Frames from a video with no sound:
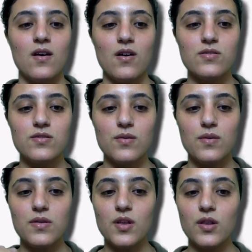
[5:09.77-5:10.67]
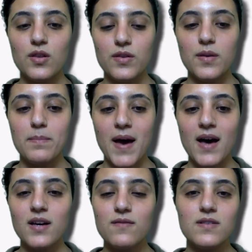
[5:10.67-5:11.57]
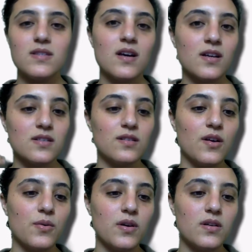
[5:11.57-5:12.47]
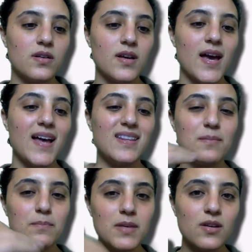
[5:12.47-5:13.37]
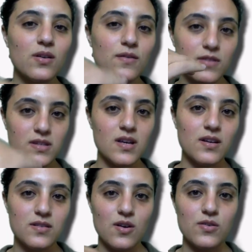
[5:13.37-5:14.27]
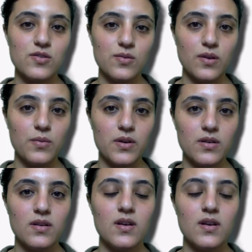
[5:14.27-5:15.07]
Also, the back of the tongue is lowered, and the middle of the tongue is also lowered.